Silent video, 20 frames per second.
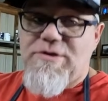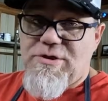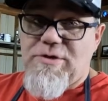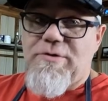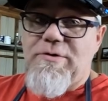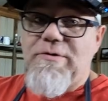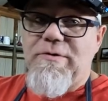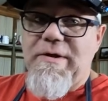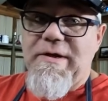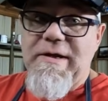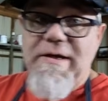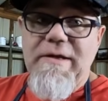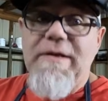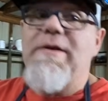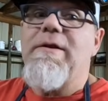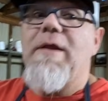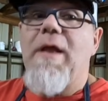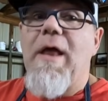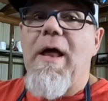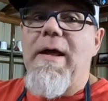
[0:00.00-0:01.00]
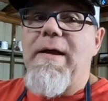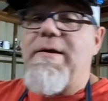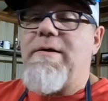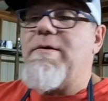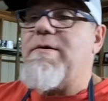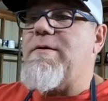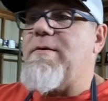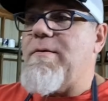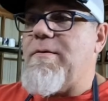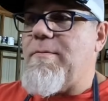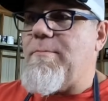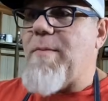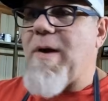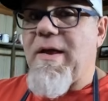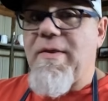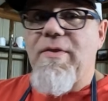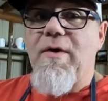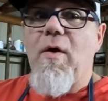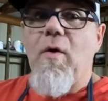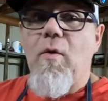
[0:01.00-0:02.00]
surely enlightened
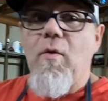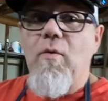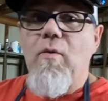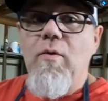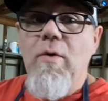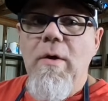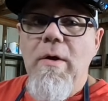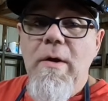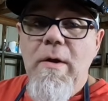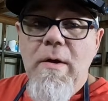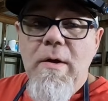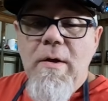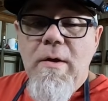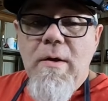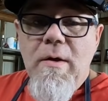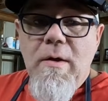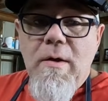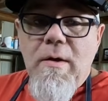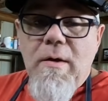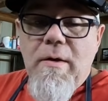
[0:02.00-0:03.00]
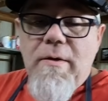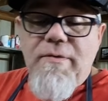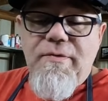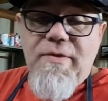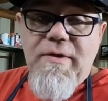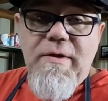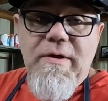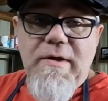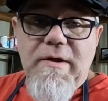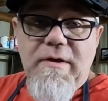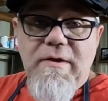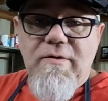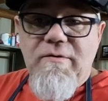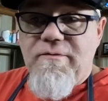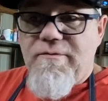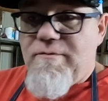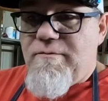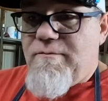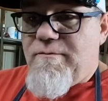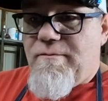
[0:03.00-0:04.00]
by the whole thing
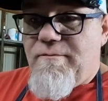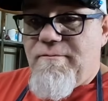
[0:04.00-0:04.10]
of